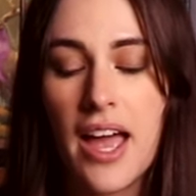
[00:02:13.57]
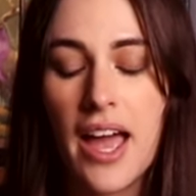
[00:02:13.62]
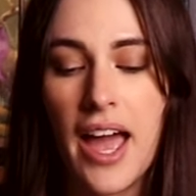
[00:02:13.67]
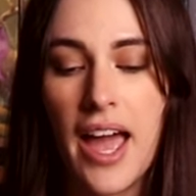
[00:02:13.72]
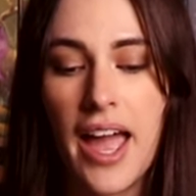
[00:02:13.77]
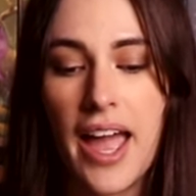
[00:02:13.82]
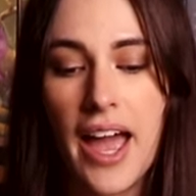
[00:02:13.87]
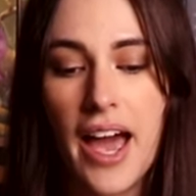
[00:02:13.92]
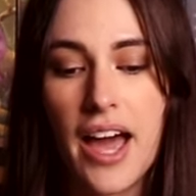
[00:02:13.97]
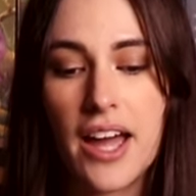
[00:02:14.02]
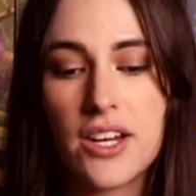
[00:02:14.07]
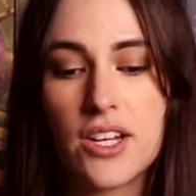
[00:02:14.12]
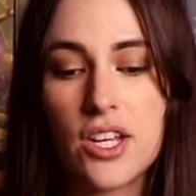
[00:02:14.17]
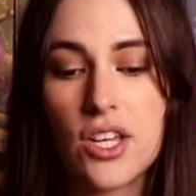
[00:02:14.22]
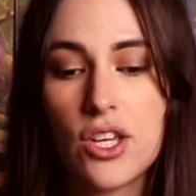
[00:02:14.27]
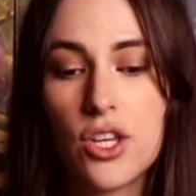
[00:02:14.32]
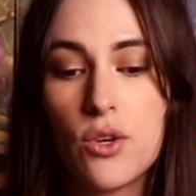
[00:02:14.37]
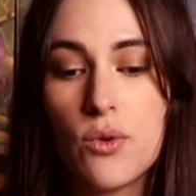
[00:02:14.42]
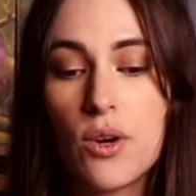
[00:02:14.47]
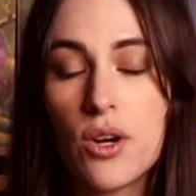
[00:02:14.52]
And
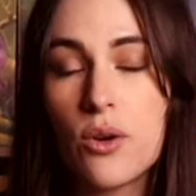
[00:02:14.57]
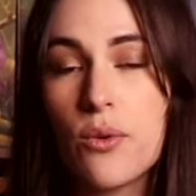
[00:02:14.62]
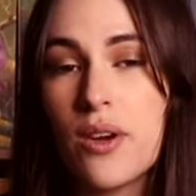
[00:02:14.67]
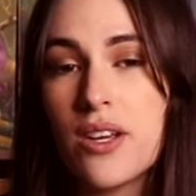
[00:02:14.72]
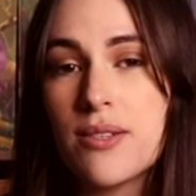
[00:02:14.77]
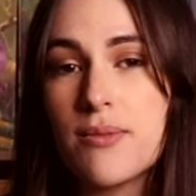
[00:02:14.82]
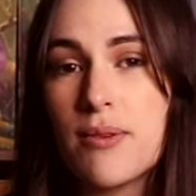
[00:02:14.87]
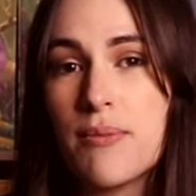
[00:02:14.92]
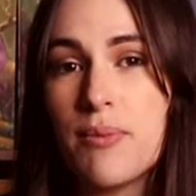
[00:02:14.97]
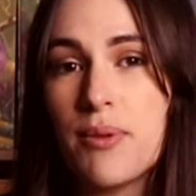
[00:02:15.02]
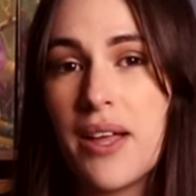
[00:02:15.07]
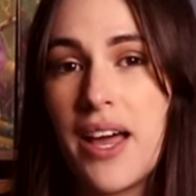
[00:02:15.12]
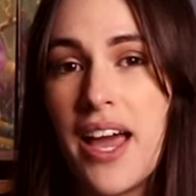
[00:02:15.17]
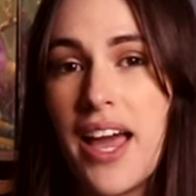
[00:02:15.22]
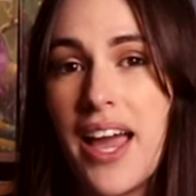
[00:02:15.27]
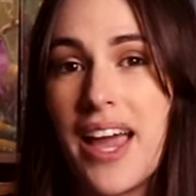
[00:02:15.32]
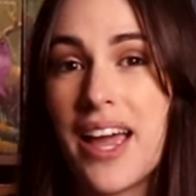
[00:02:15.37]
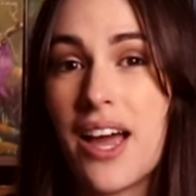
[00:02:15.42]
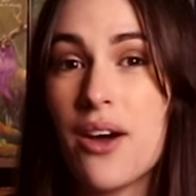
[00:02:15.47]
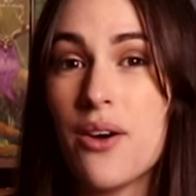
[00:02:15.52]
you are going to be
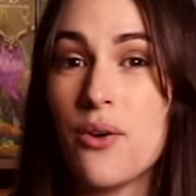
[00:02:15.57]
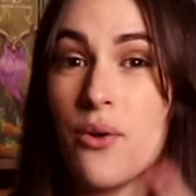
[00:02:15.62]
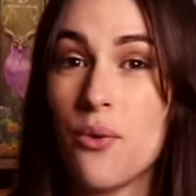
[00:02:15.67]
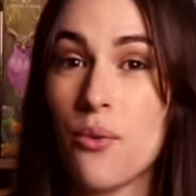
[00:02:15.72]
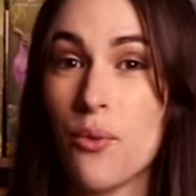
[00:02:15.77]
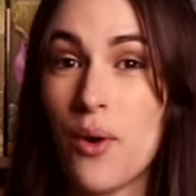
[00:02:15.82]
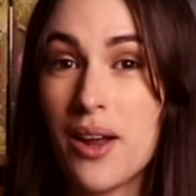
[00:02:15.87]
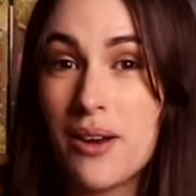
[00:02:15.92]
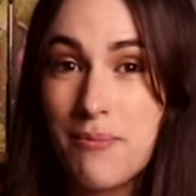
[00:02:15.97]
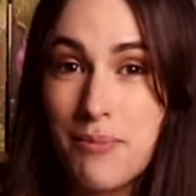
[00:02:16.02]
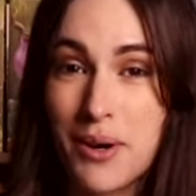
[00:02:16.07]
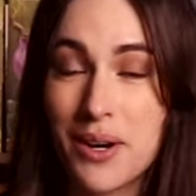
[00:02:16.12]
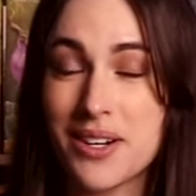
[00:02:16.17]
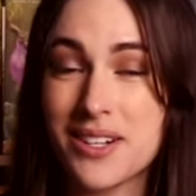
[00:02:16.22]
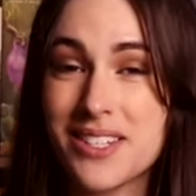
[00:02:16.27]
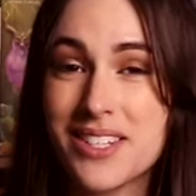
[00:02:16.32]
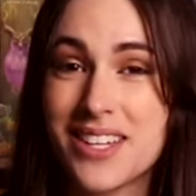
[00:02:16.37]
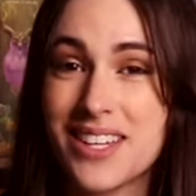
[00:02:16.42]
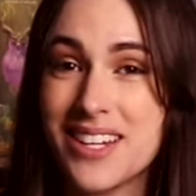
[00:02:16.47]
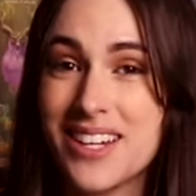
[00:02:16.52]
playing one
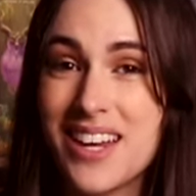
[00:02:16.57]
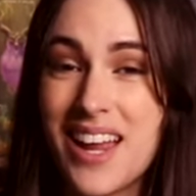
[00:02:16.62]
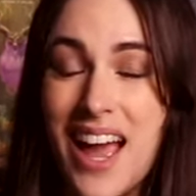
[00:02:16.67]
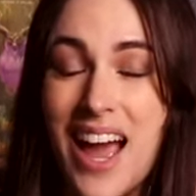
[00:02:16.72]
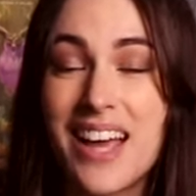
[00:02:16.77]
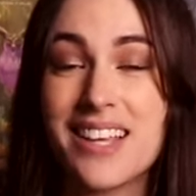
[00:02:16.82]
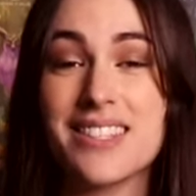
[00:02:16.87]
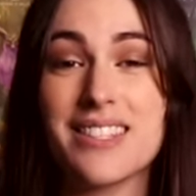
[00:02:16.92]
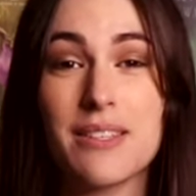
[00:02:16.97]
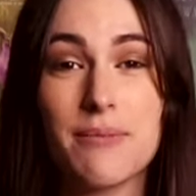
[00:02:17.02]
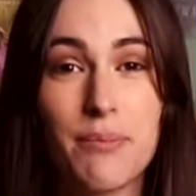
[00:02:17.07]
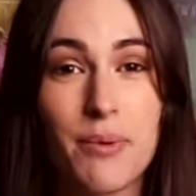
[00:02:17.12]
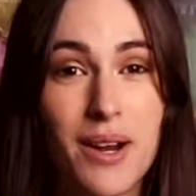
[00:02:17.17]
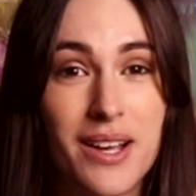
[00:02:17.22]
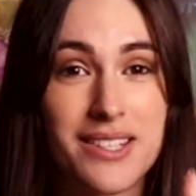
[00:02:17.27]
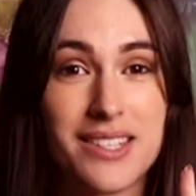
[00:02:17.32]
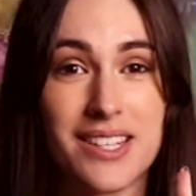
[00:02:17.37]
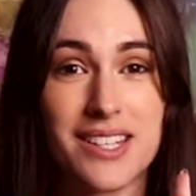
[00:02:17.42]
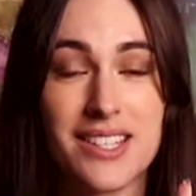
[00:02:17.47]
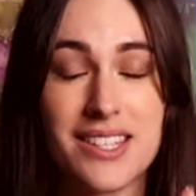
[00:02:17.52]
person as the
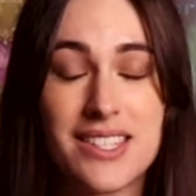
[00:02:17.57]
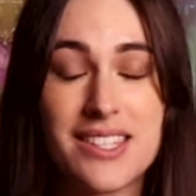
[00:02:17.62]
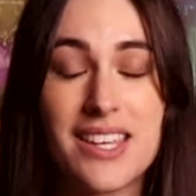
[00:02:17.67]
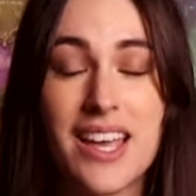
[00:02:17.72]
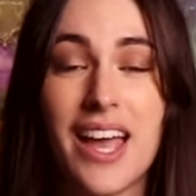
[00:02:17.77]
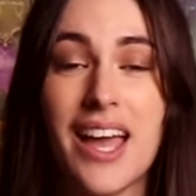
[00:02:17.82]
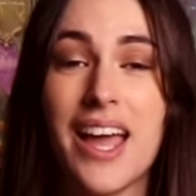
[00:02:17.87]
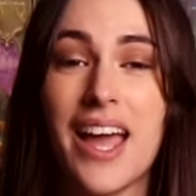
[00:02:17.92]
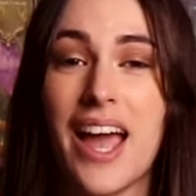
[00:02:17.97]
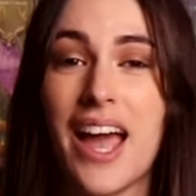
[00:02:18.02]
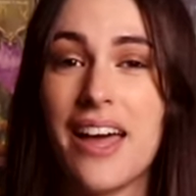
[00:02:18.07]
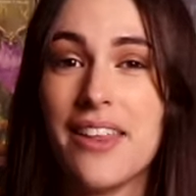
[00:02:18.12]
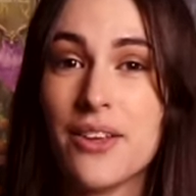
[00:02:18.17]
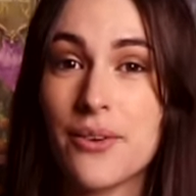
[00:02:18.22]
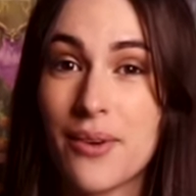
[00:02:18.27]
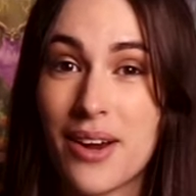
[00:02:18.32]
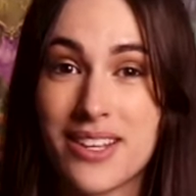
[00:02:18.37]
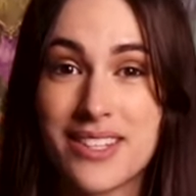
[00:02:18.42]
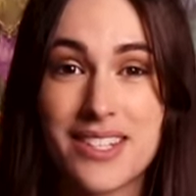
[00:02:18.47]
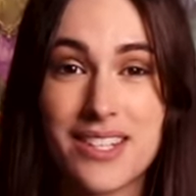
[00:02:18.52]
presence and the
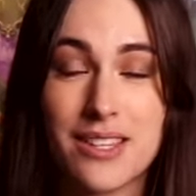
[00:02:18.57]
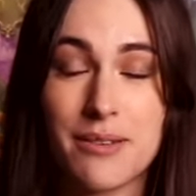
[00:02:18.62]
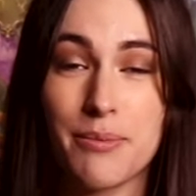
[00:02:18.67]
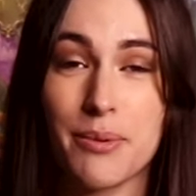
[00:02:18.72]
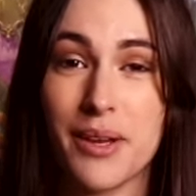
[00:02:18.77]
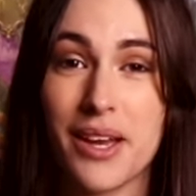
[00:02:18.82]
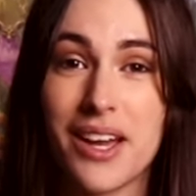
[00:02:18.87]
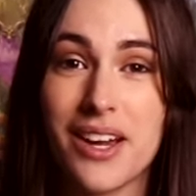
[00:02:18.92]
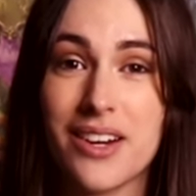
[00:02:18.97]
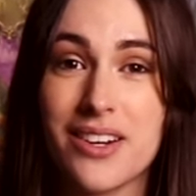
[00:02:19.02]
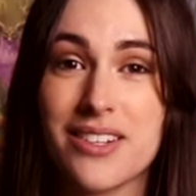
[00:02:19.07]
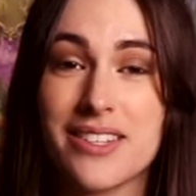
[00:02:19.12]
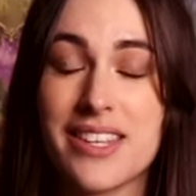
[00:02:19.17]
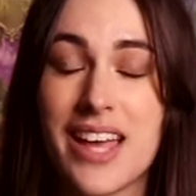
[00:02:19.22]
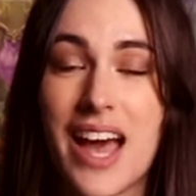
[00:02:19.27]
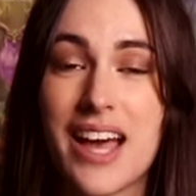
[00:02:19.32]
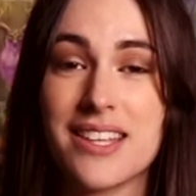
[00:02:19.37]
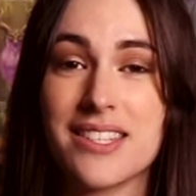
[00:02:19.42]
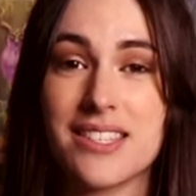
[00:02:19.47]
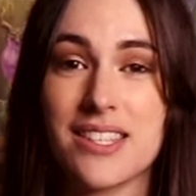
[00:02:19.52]
rest of the players
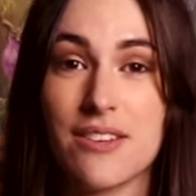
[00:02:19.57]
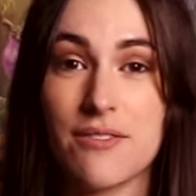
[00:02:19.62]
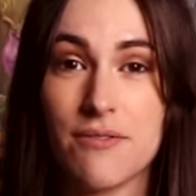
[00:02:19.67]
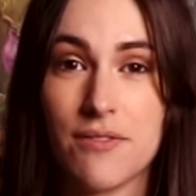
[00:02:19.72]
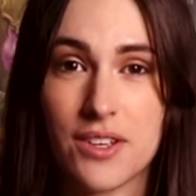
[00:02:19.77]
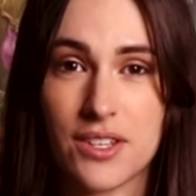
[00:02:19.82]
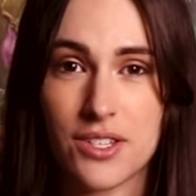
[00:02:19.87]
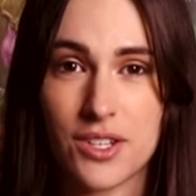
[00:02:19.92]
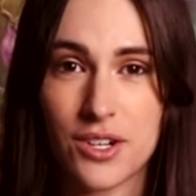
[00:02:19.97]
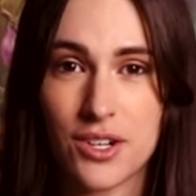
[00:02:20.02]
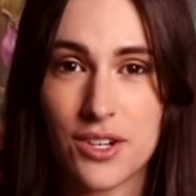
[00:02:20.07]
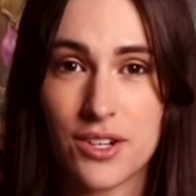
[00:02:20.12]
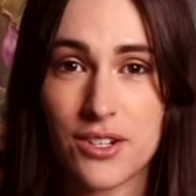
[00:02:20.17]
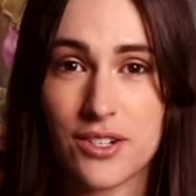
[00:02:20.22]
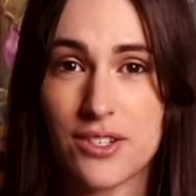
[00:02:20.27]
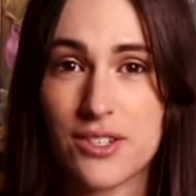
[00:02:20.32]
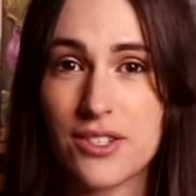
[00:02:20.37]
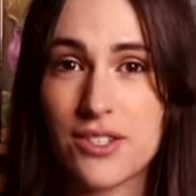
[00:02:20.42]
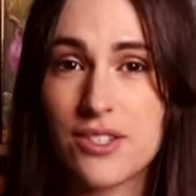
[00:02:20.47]
as the visitors.